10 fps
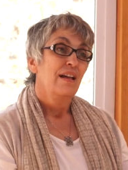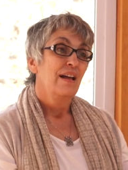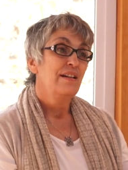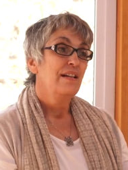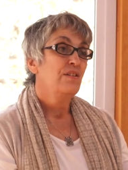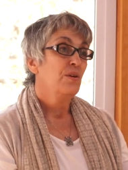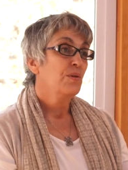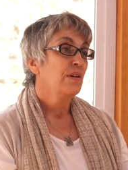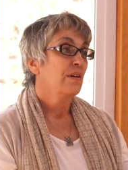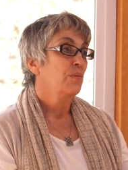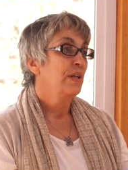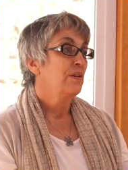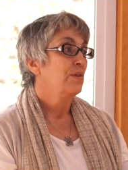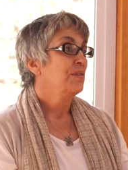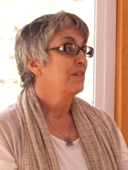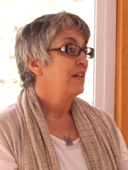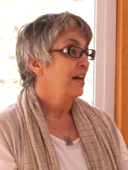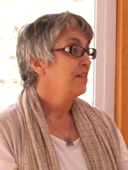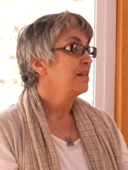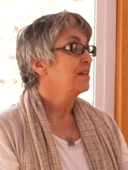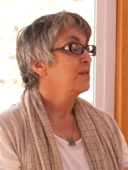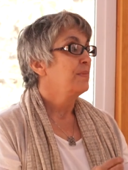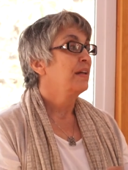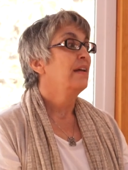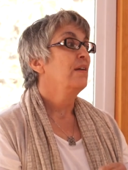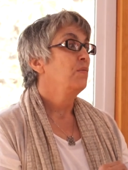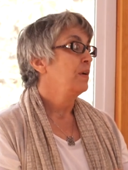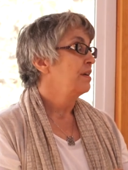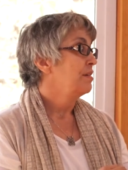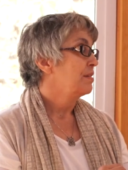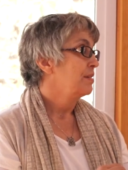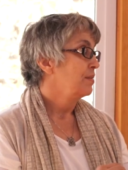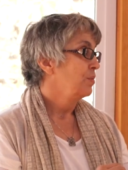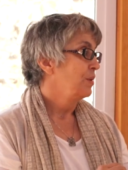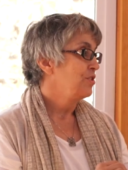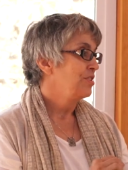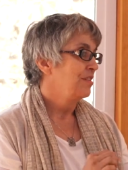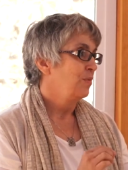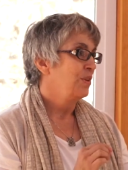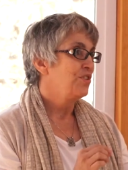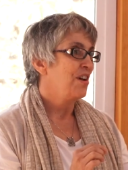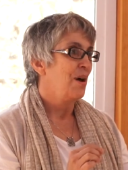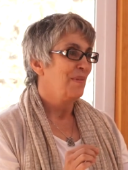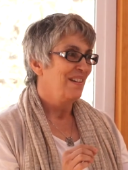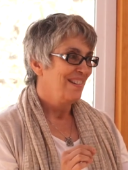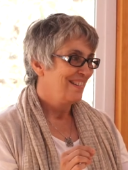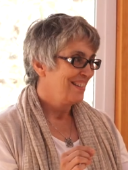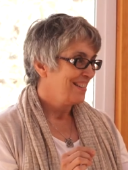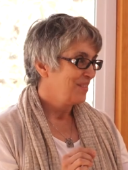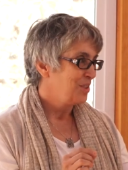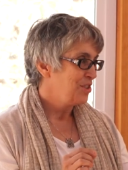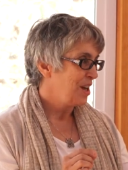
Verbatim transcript: And in yoga, we know that the ethics begin with which, which yama, which